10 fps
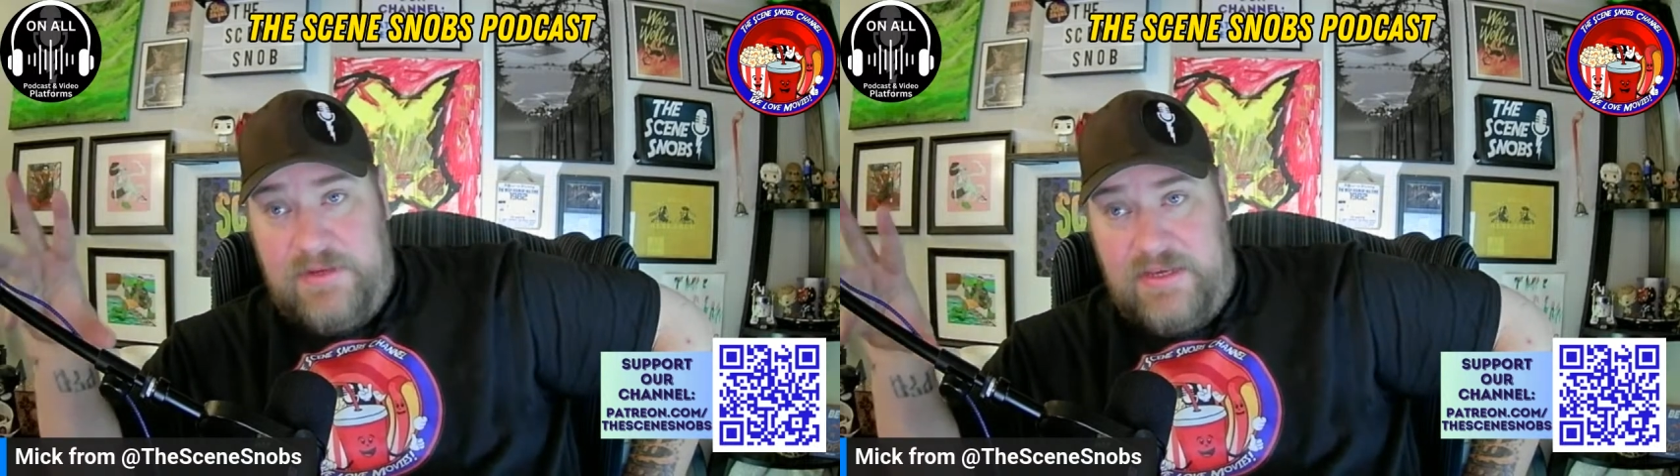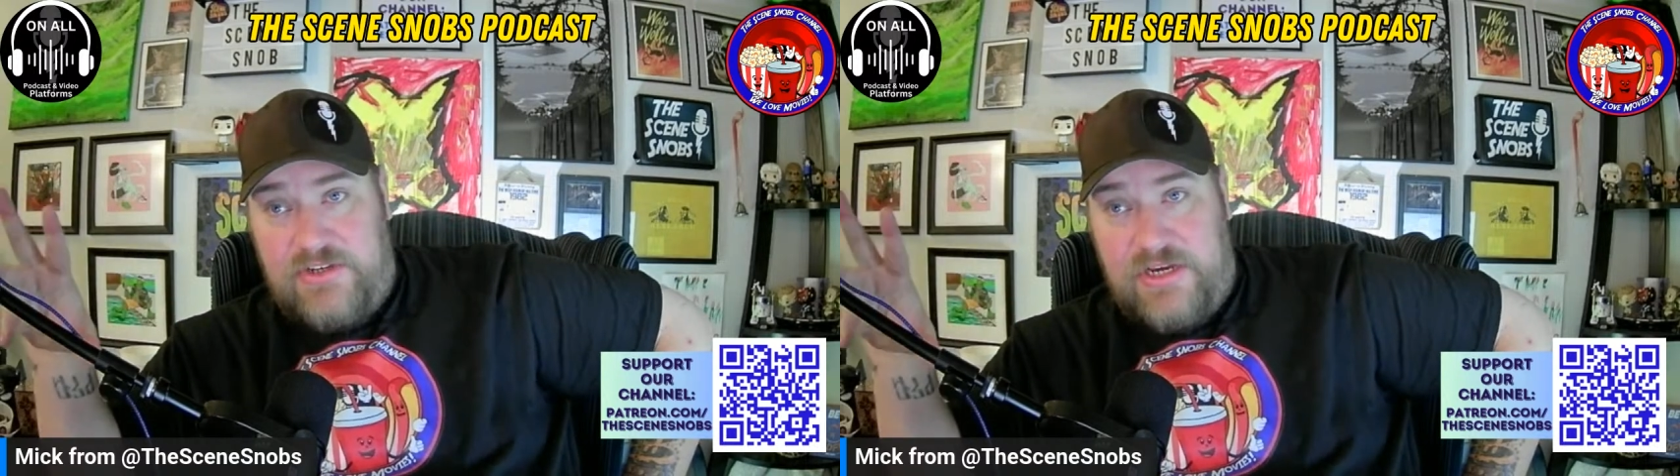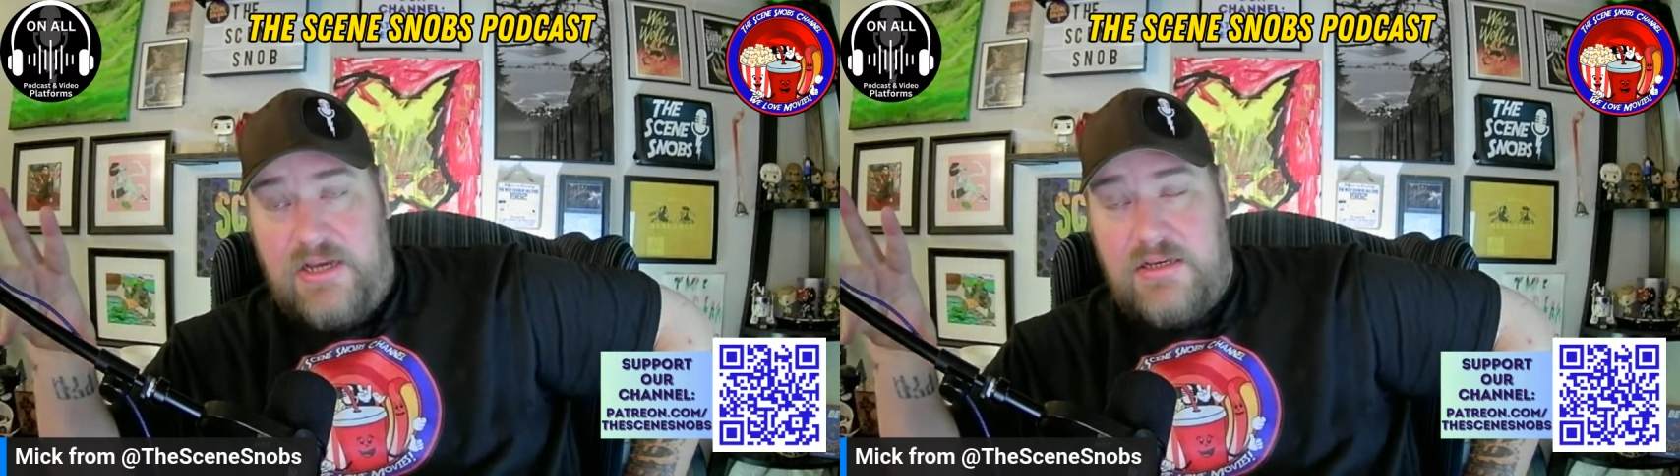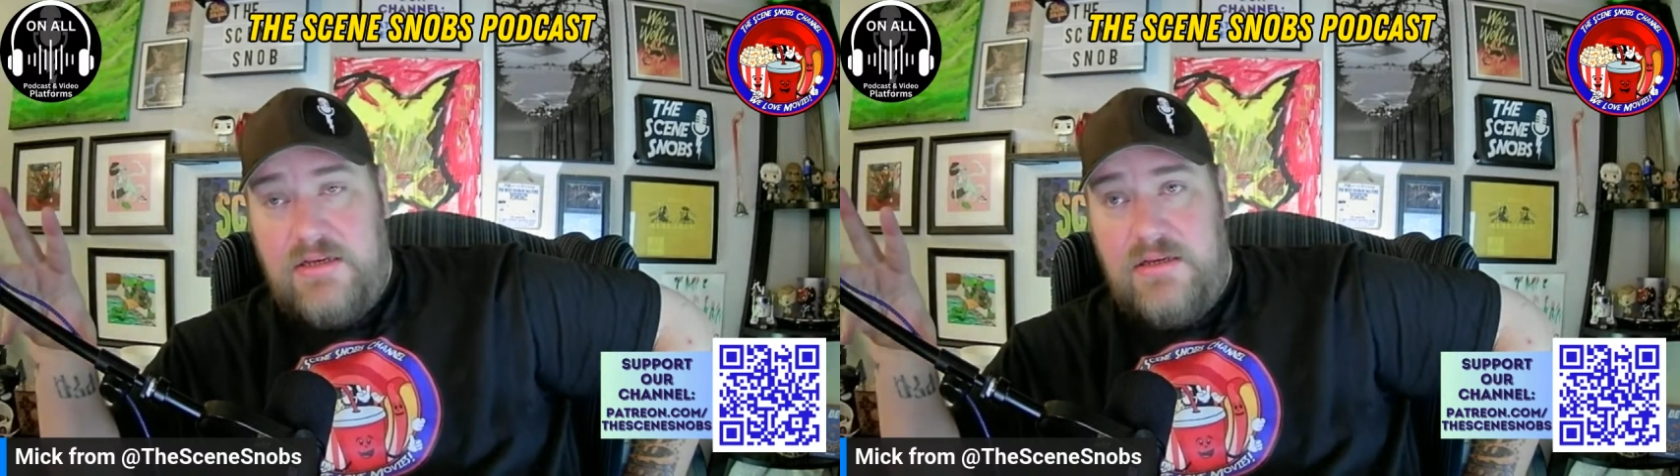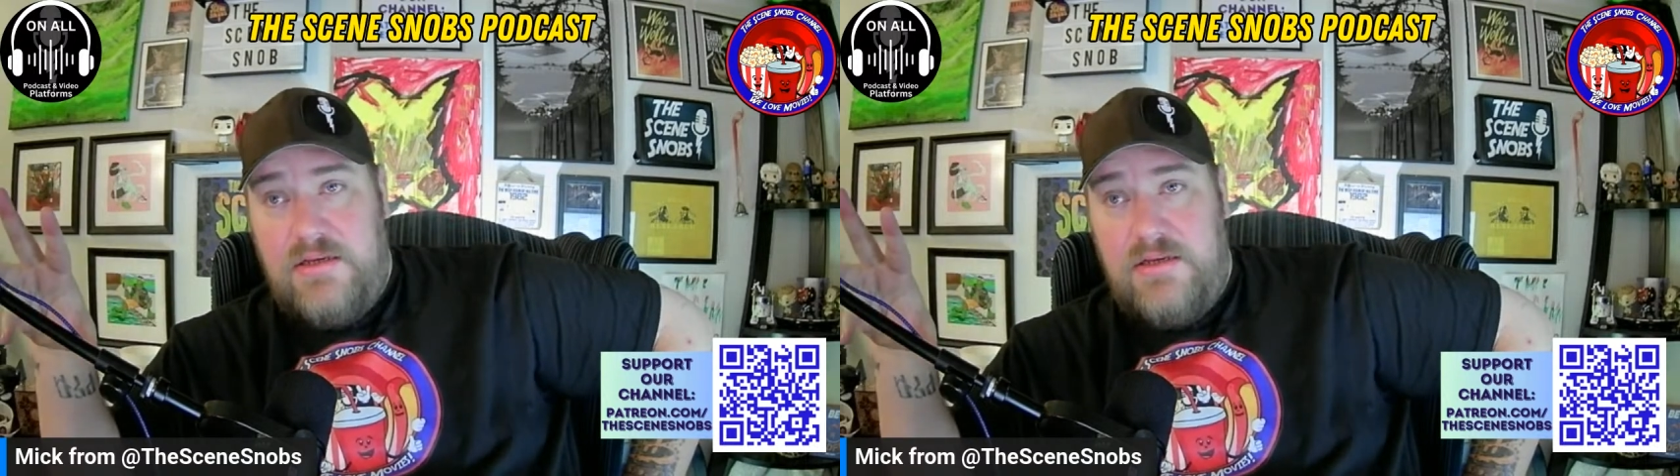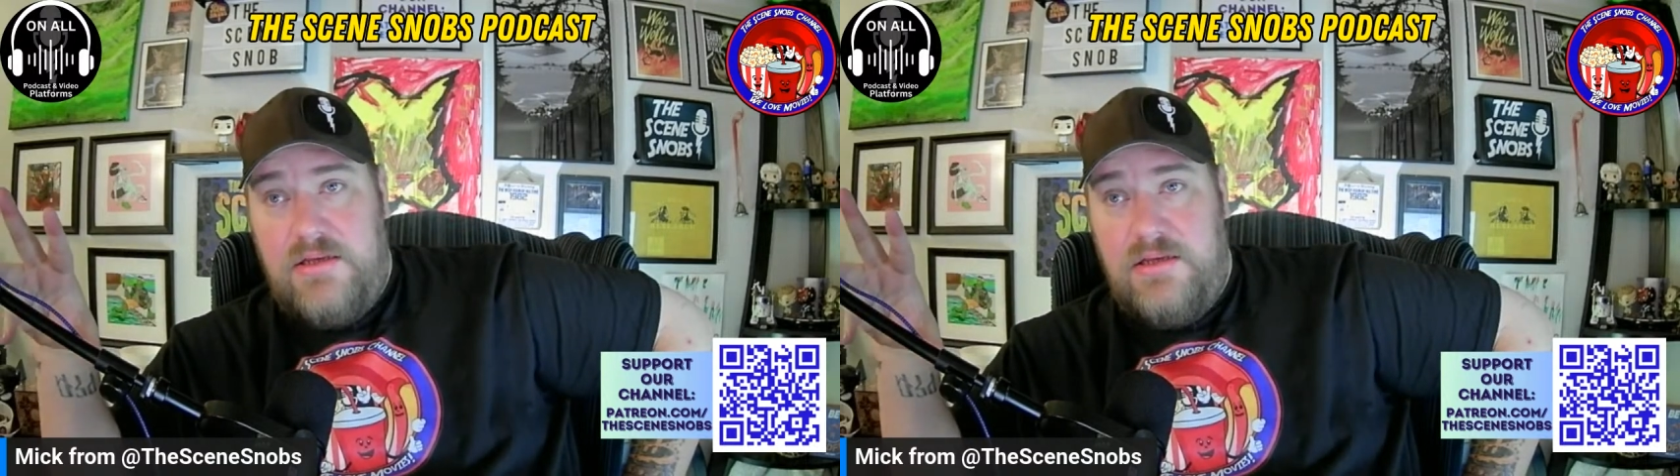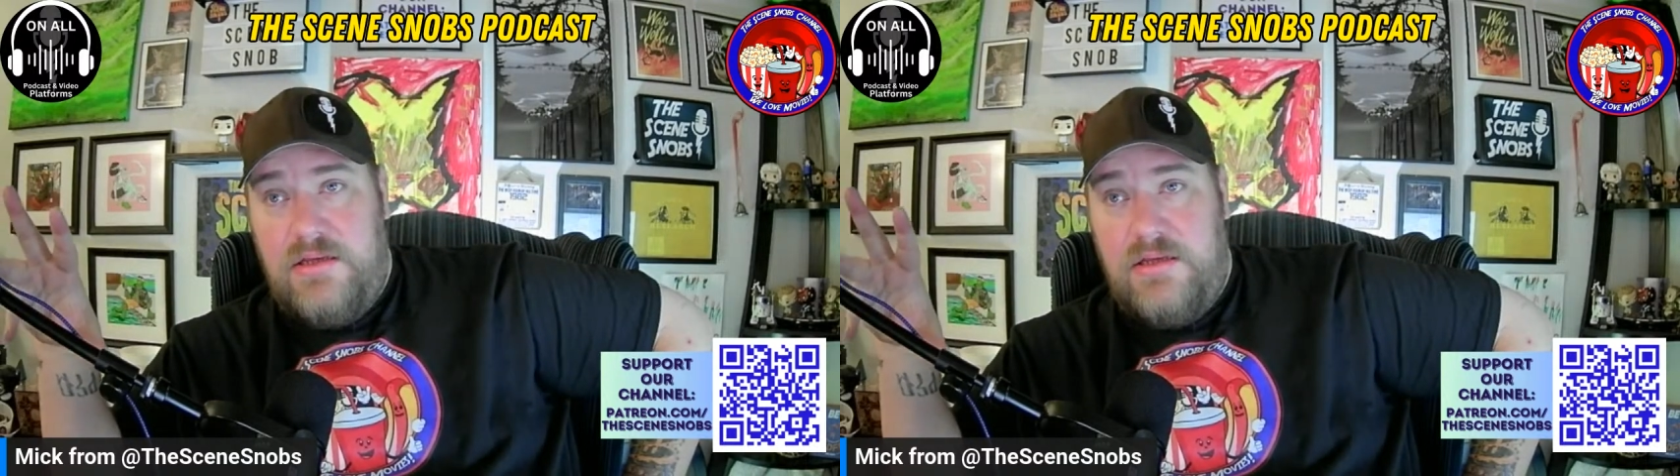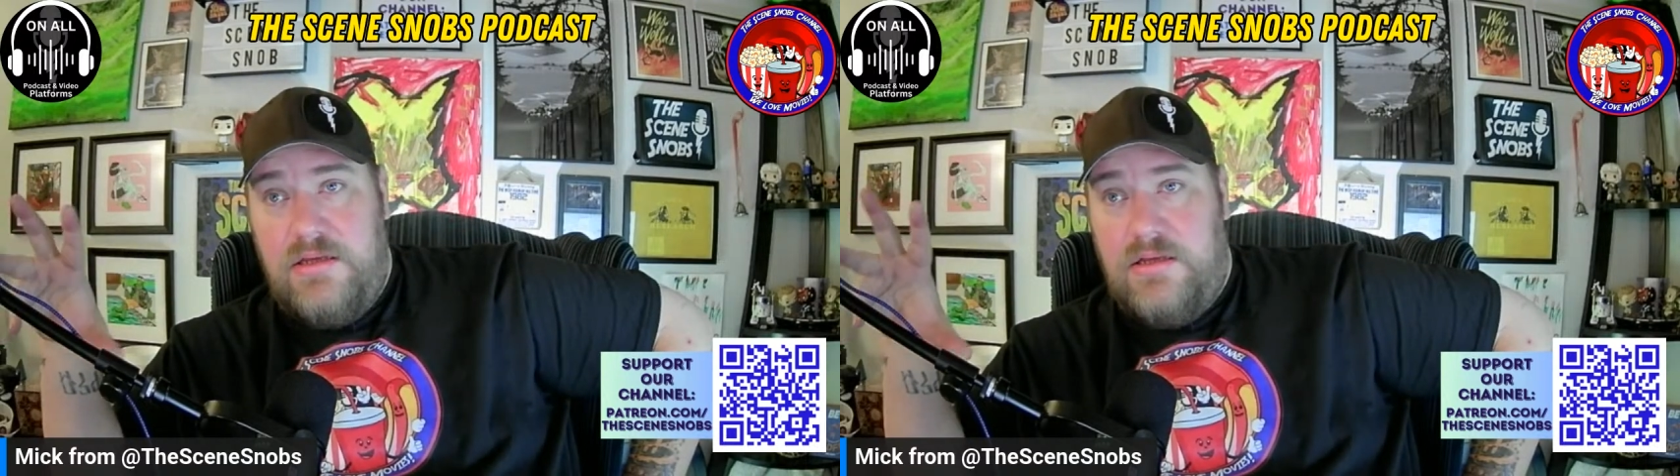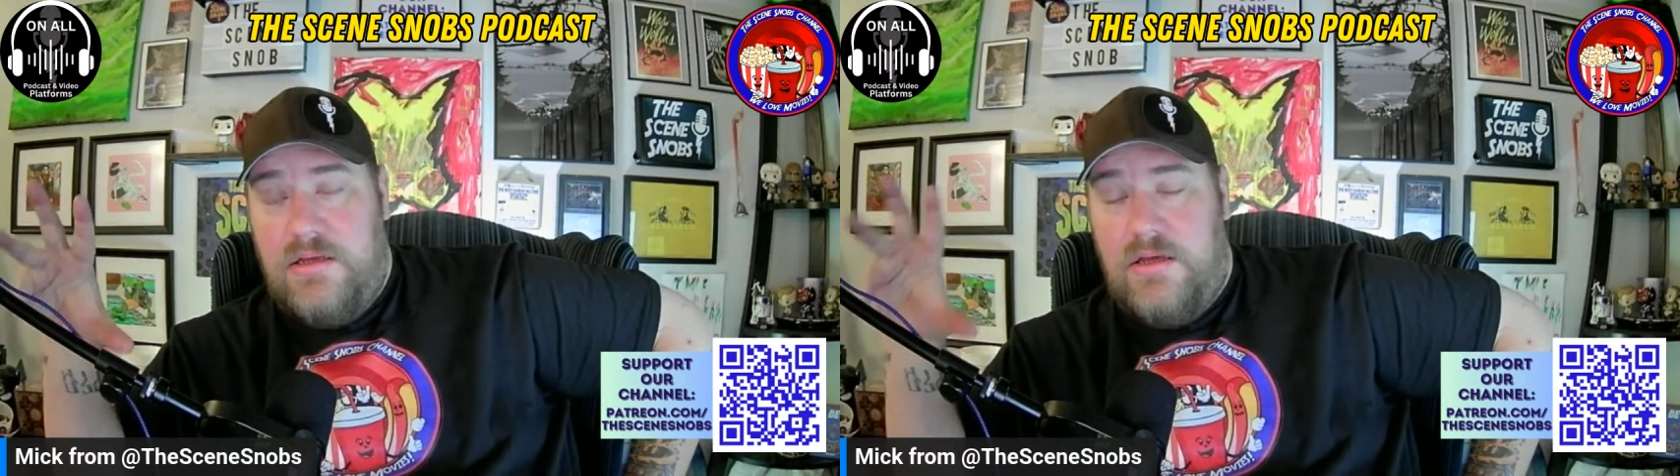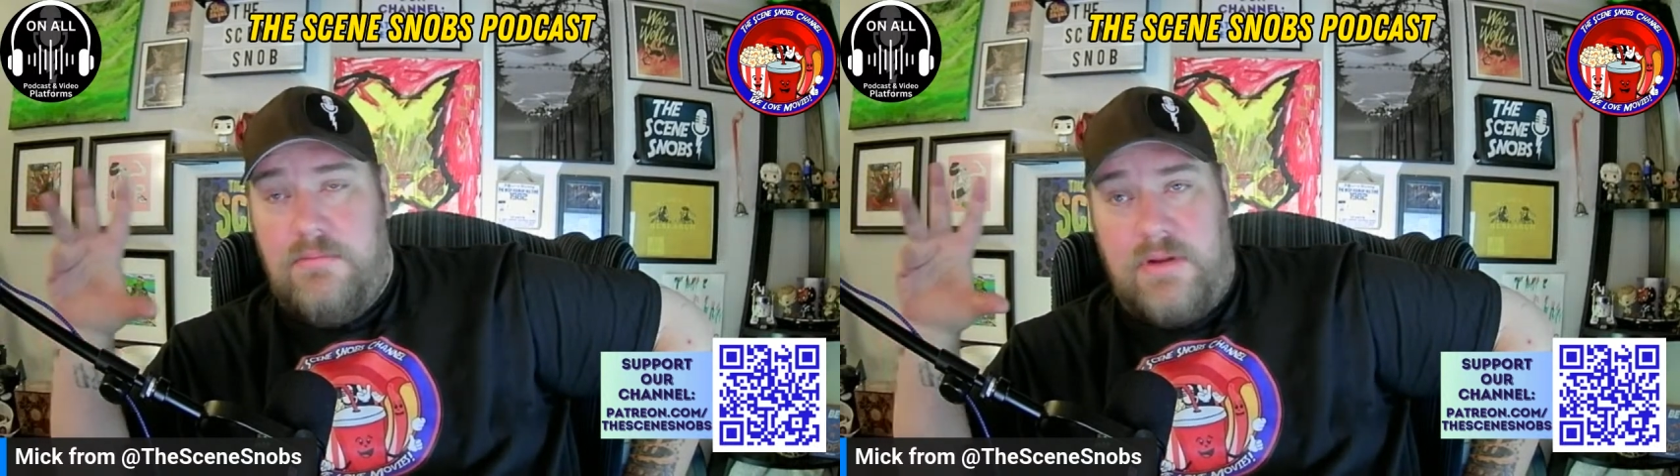Hitchcock,
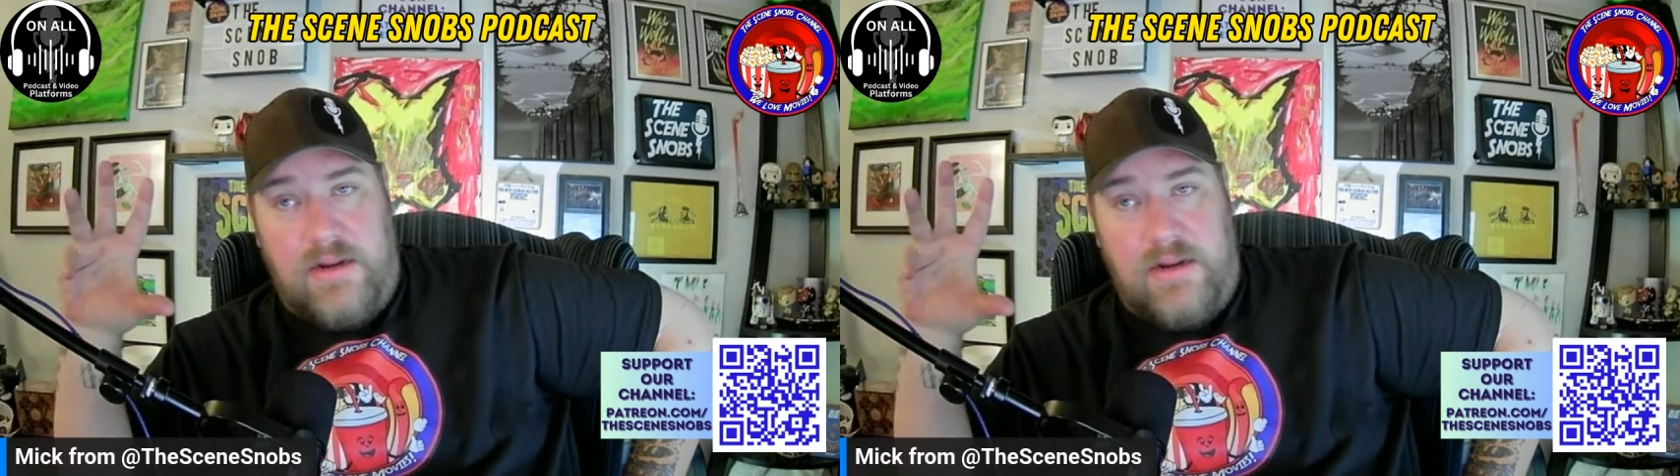but